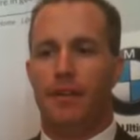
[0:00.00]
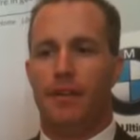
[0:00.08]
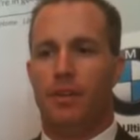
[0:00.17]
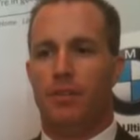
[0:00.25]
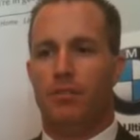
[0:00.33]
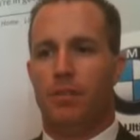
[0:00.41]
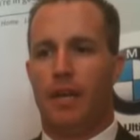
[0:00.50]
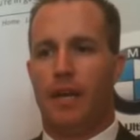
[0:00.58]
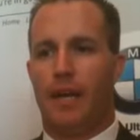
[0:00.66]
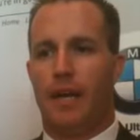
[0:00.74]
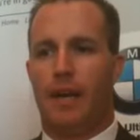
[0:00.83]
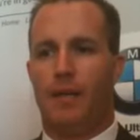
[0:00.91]

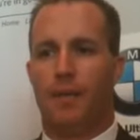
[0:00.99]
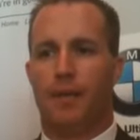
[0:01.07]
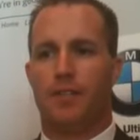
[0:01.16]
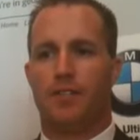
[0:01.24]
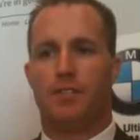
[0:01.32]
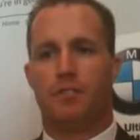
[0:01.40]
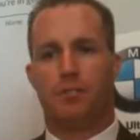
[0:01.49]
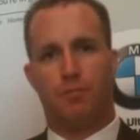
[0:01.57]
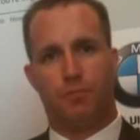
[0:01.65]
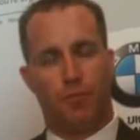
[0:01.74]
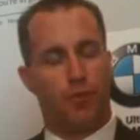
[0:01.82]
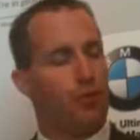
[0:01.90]
I think as
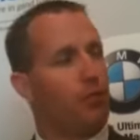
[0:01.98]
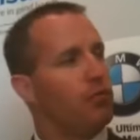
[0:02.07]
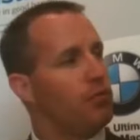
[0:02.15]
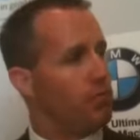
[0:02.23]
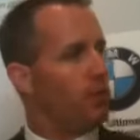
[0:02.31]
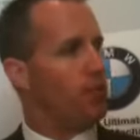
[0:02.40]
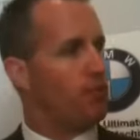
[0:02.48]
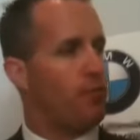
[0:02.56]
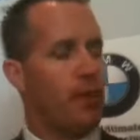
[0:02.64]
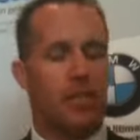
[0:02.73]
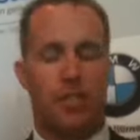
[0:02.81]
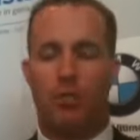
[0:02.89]
further
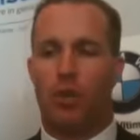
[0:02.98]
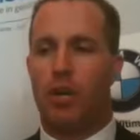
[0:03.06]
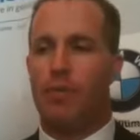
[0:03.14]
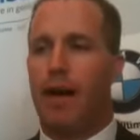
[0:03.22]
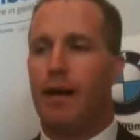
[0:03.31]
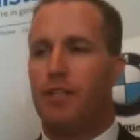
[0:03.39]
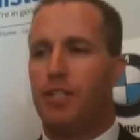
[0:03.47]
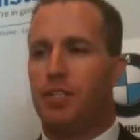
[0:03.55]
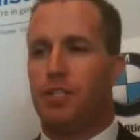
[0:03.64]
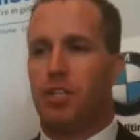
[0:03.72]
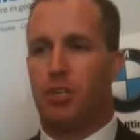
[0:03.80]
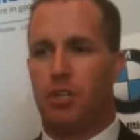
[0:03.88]
information will come out as you
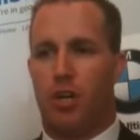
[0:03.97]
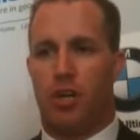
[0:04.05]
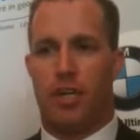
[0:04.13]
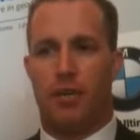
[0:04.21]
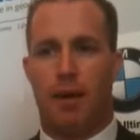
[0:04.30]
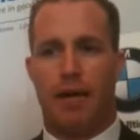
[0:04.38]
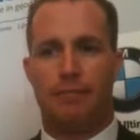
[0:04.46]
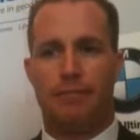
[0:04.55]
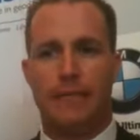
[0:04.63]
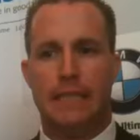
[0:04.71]
start talking about